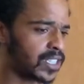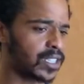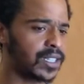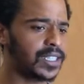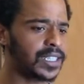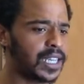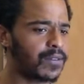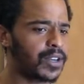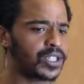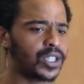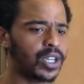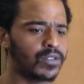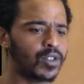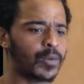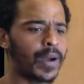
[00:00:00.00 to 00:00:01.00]
So let's give
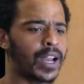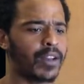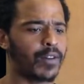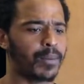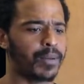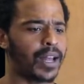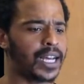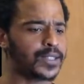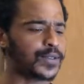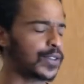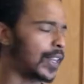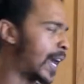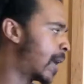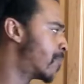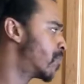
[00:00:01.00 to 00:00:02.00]
ourselves a round of applause for
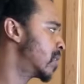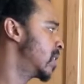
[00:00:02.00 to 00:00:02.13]
that.